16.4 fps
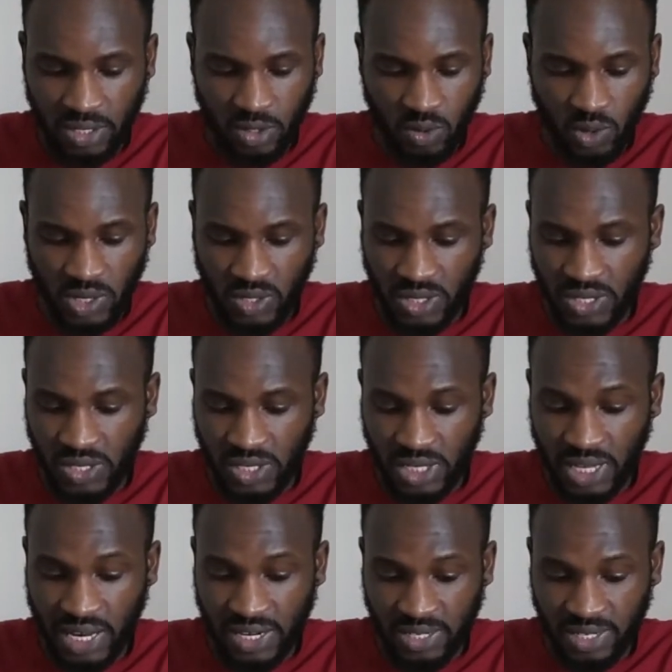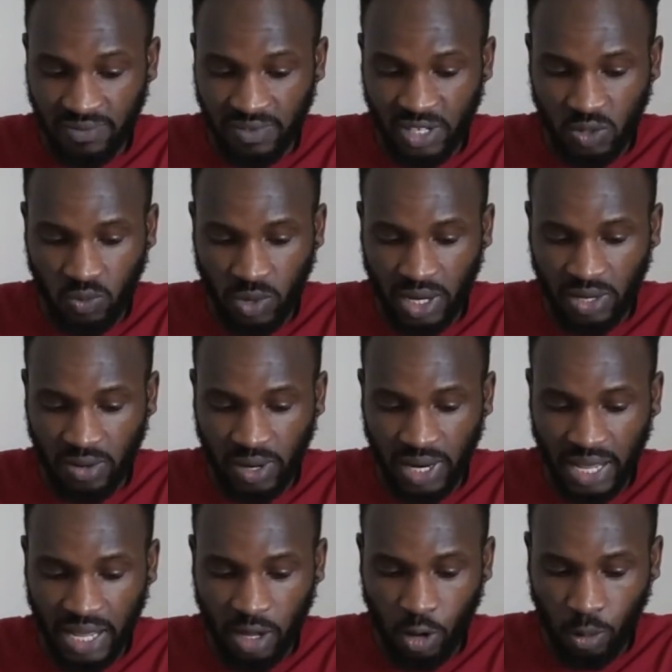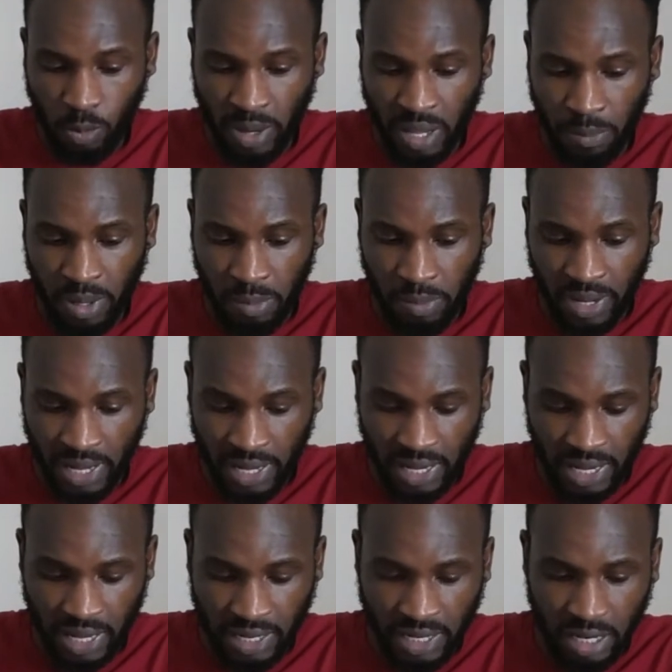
So as you can see, I received this $1 on my PayPal account.